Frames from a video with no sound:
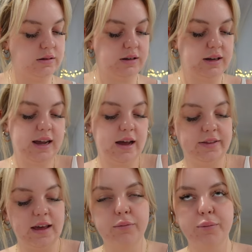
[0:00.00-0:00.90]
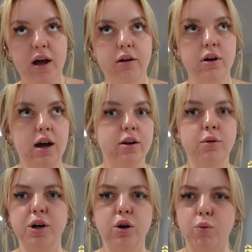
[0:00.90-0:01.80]
Did I count that part right? Oh
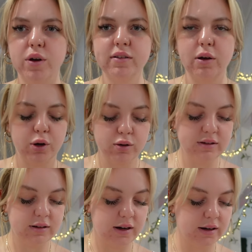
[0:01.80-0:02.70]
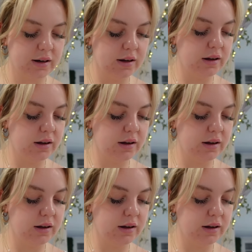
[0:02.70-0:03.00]
my God, what is going on tonight?